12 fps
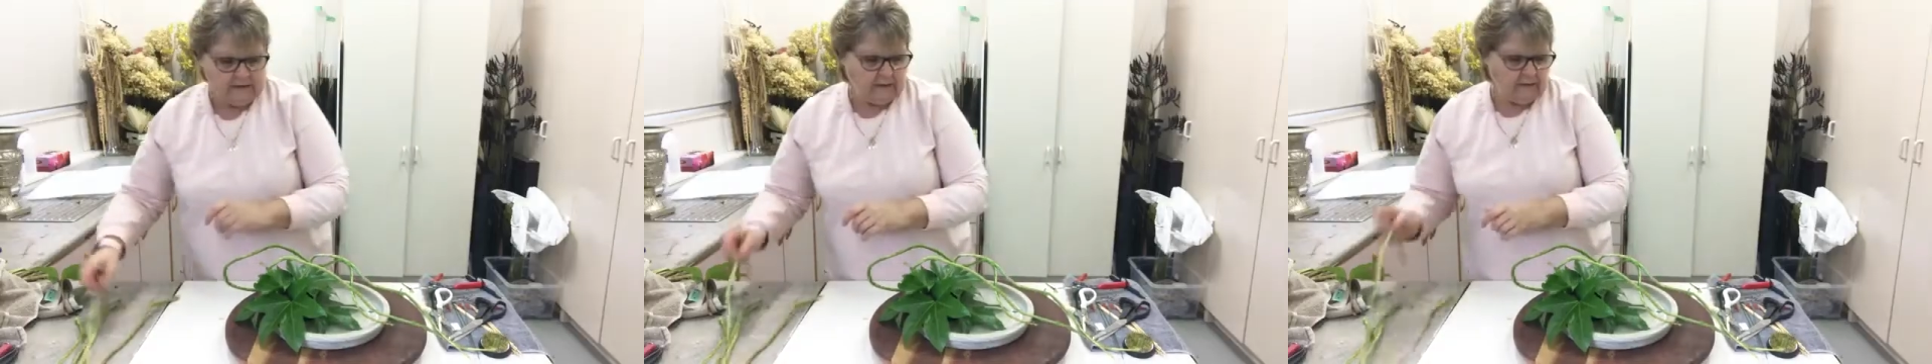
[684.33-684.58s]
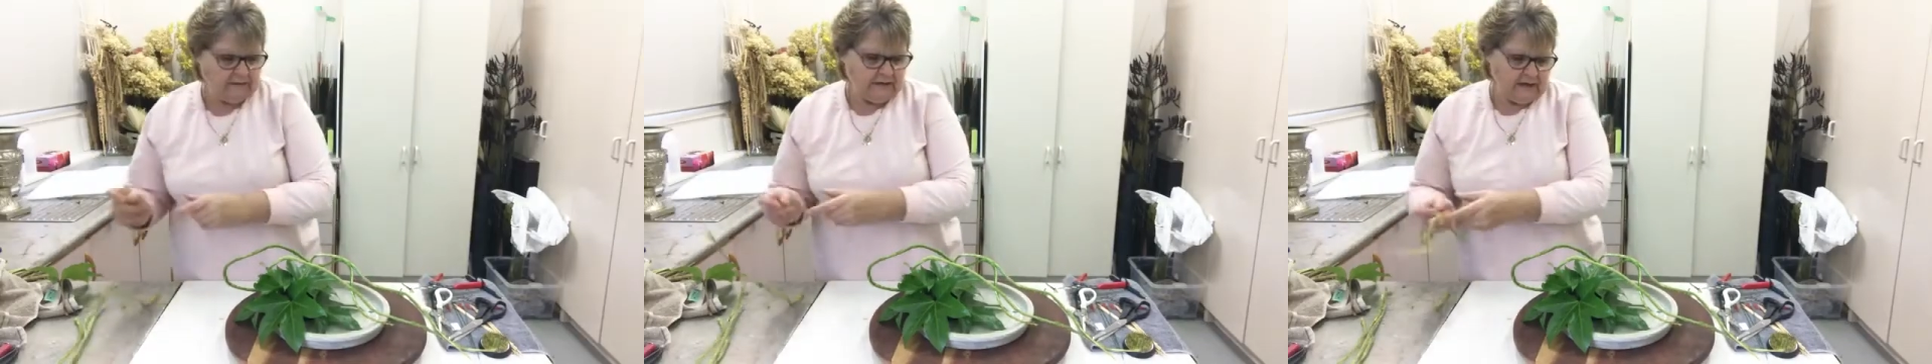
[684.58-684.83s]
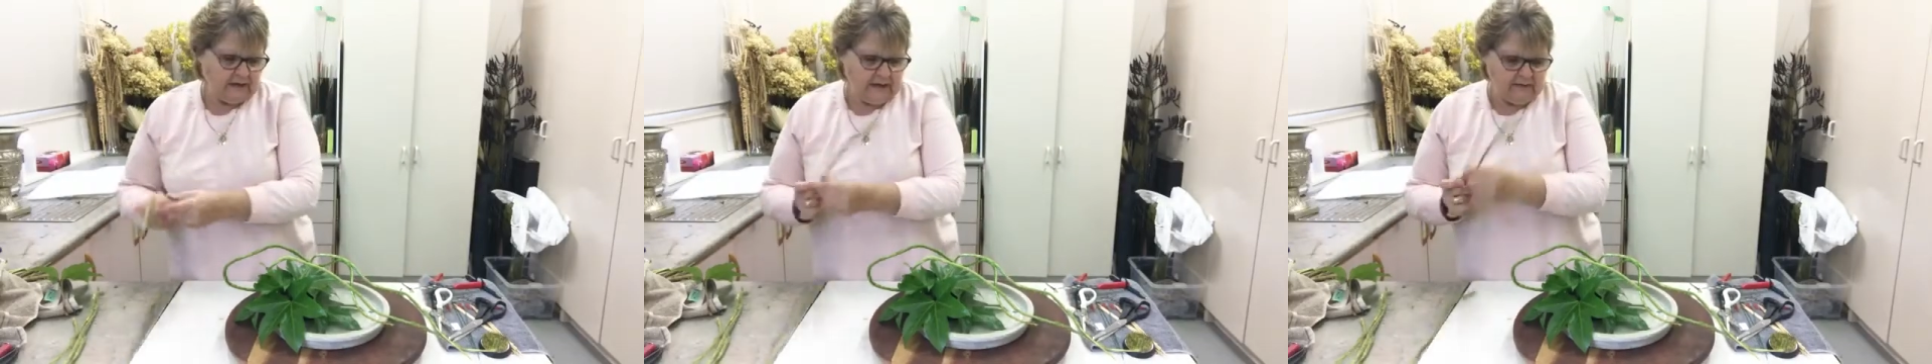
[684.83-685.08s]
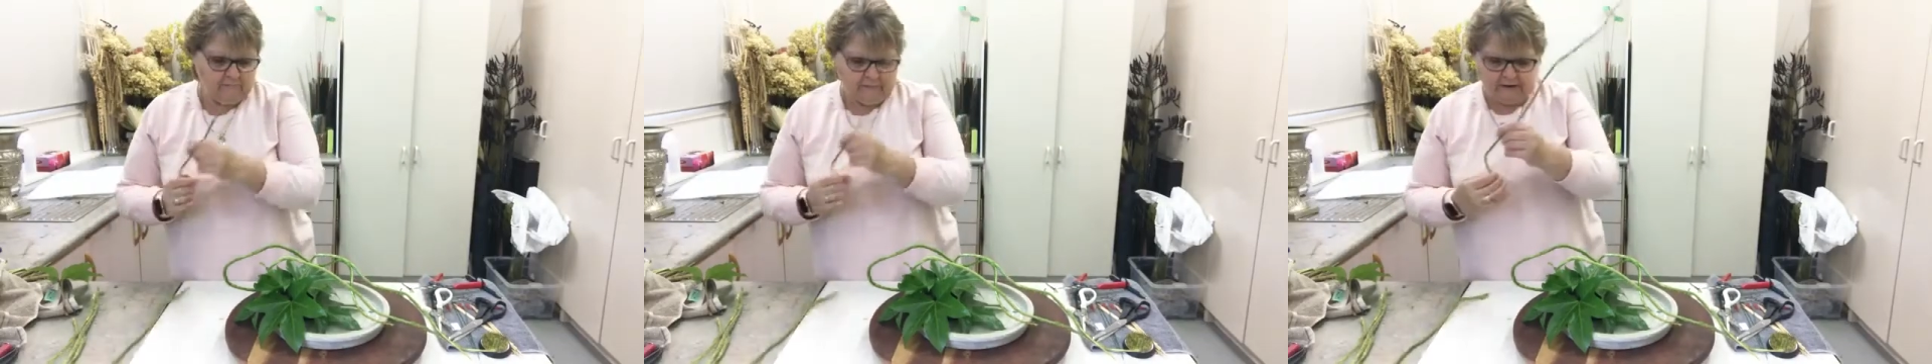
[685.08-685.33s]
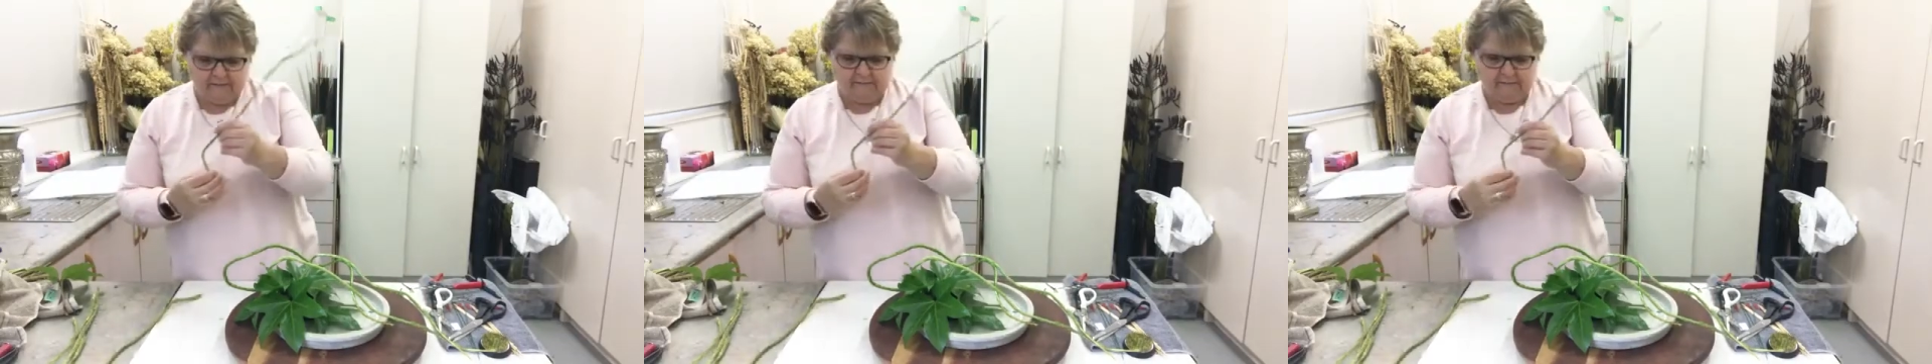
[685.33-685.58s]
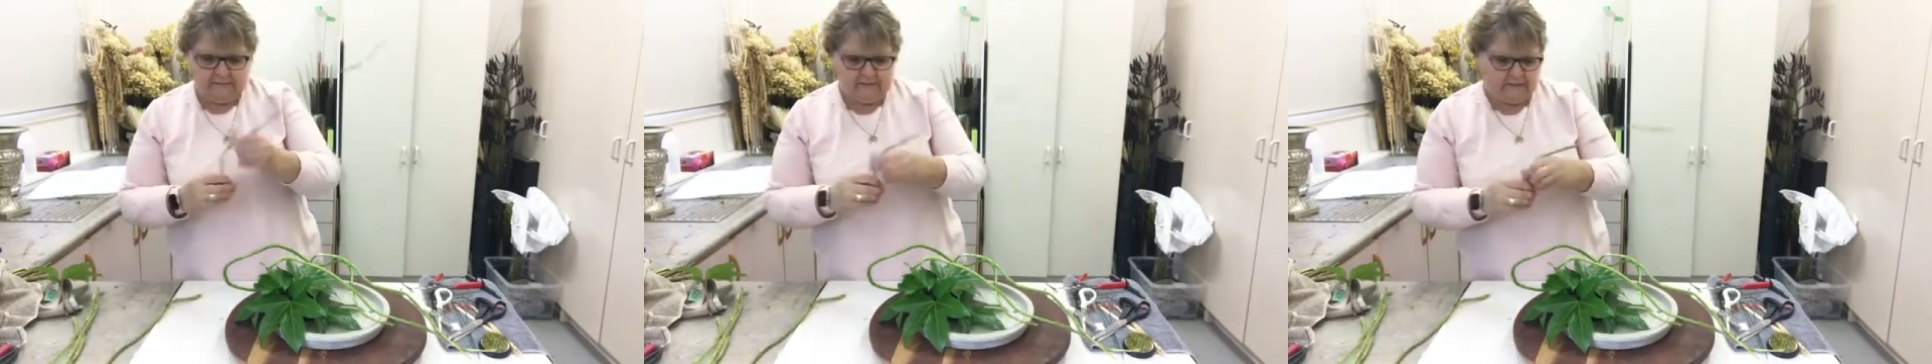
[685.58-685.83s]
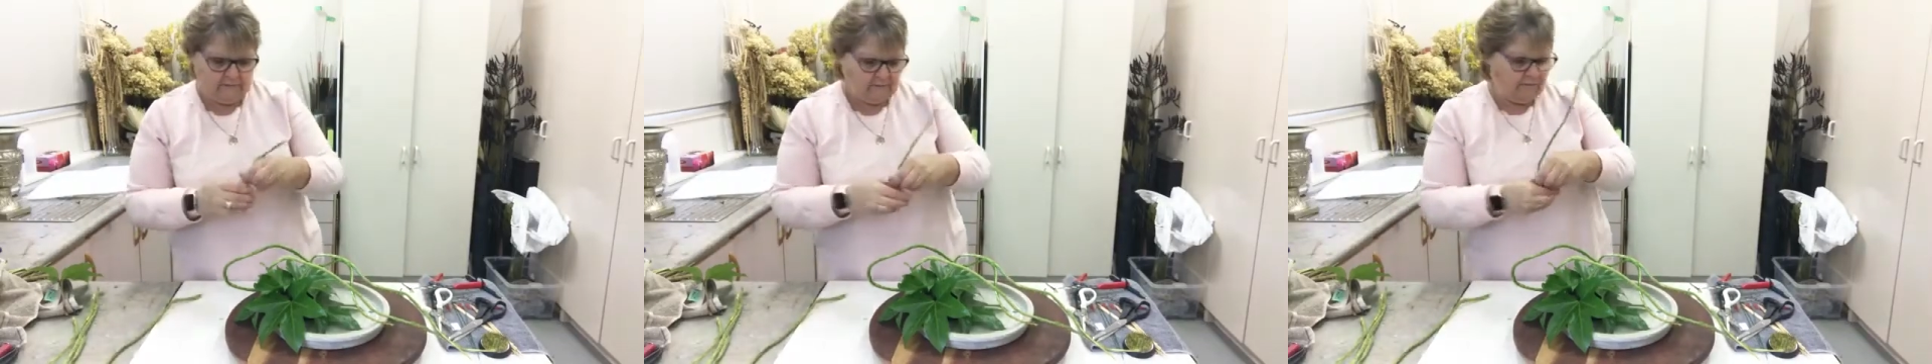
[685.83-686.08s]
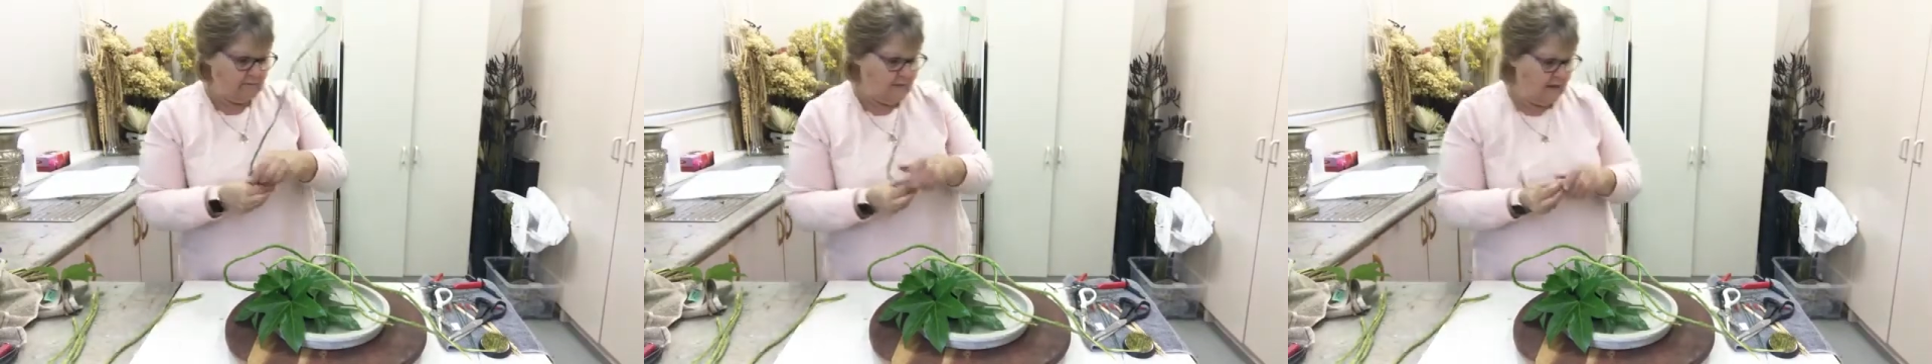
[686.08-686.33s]
So take another one in
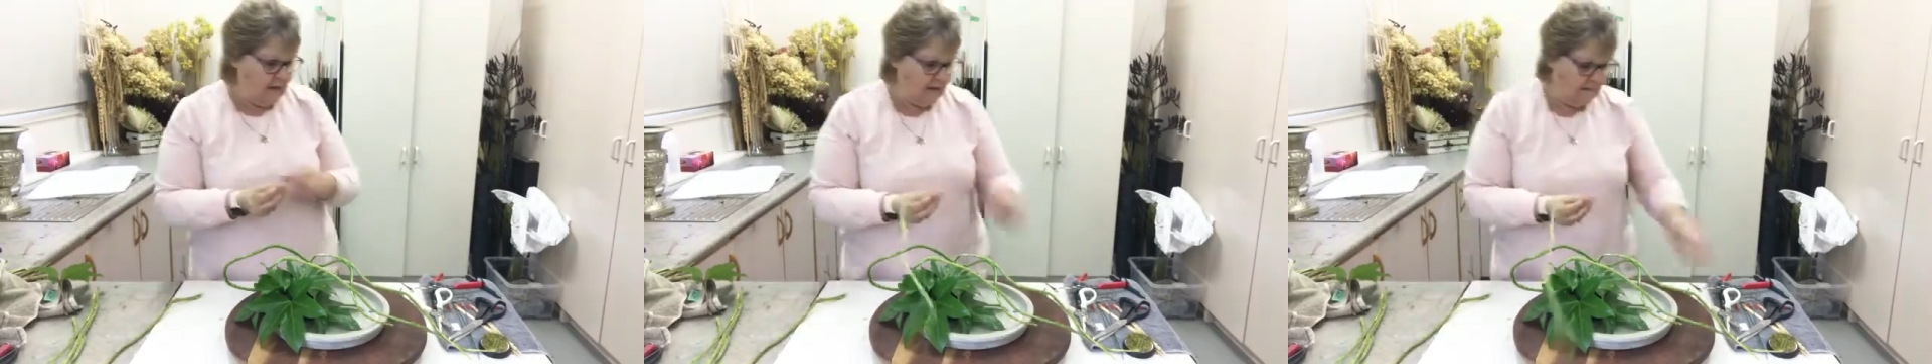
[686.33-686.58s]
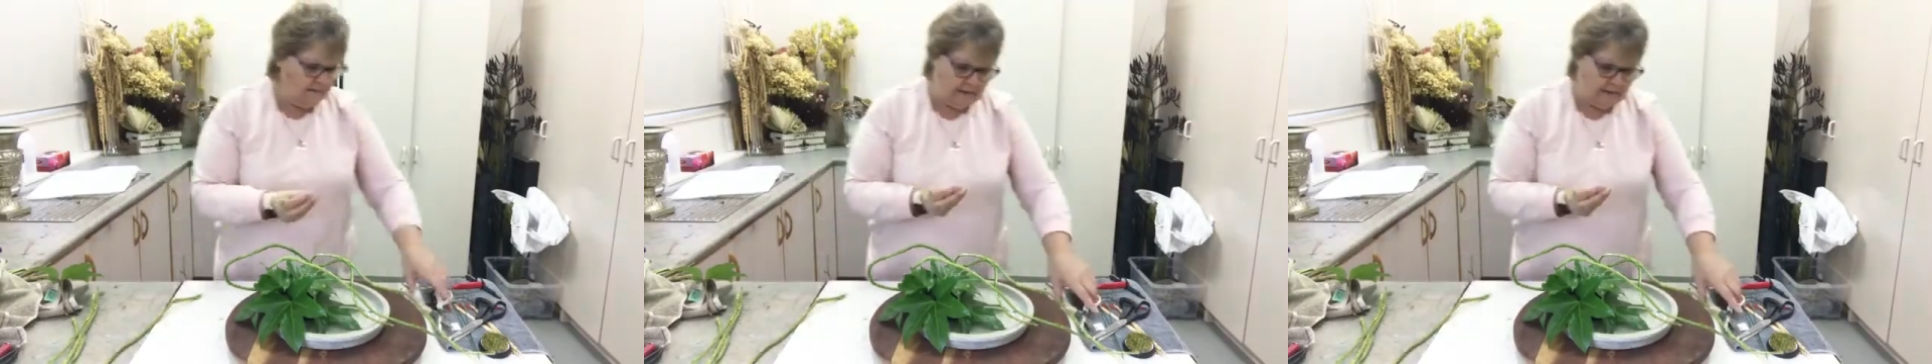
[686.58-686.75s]
through here.